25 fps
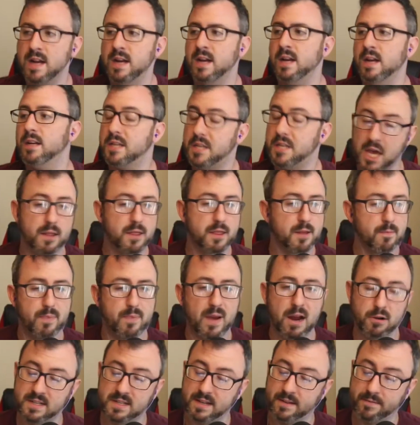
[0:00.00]
yeah, the
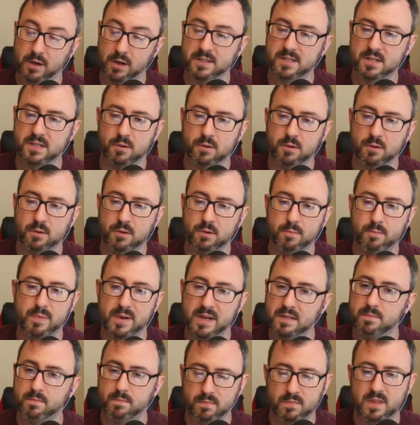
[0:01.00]
Bears have also been,
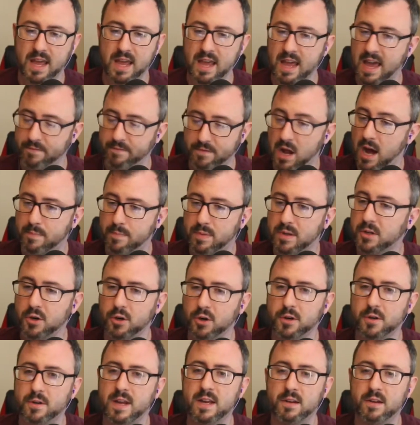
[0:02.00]
they have not been
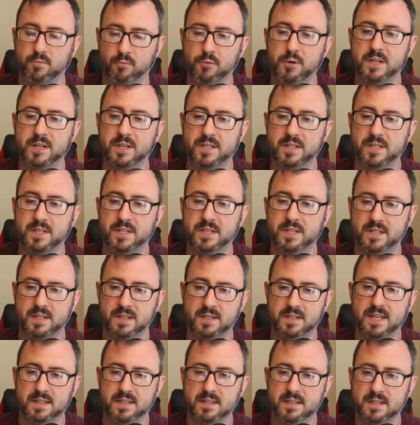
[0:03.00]
good in recent
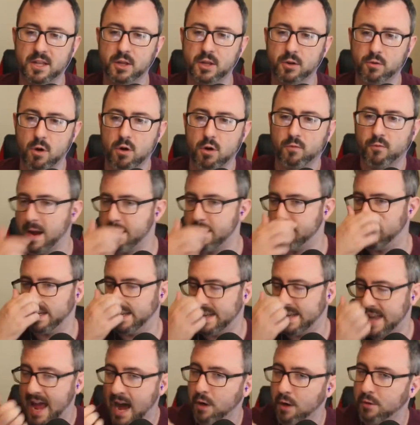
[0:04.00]
seasons in their own right, but
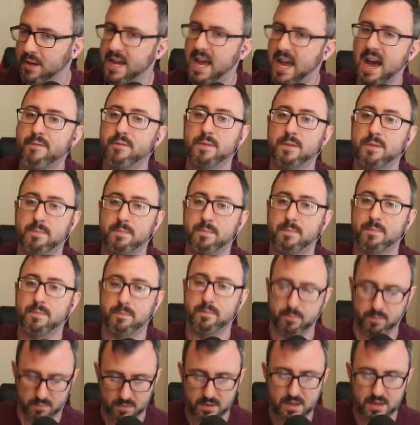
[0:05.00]
now they have
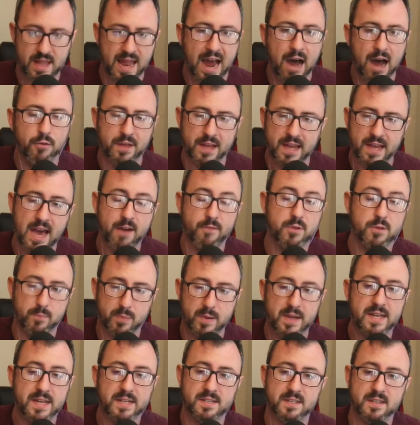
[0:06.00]
the
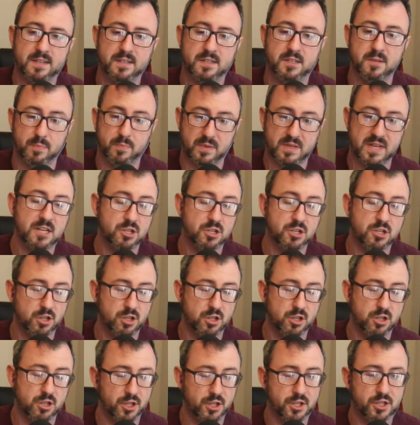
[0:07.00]
pieces to
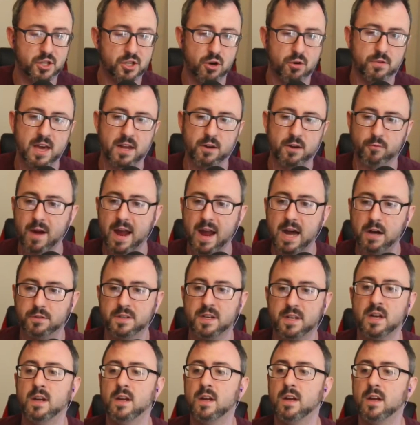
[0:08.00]
potentially turn that around.
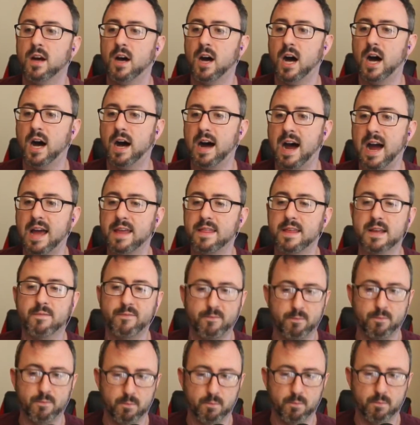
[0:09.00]
I
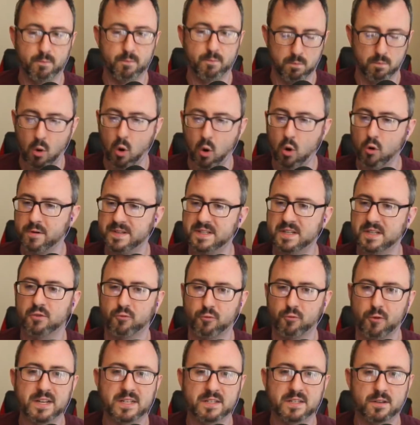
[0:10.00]
think Moore is a
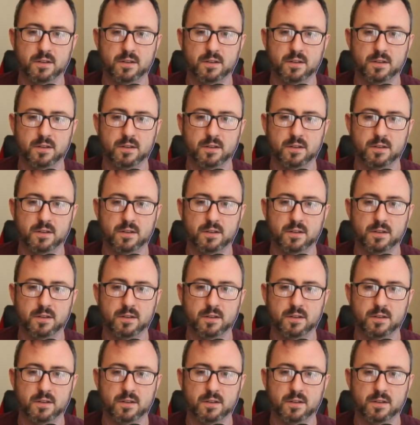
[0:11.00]
great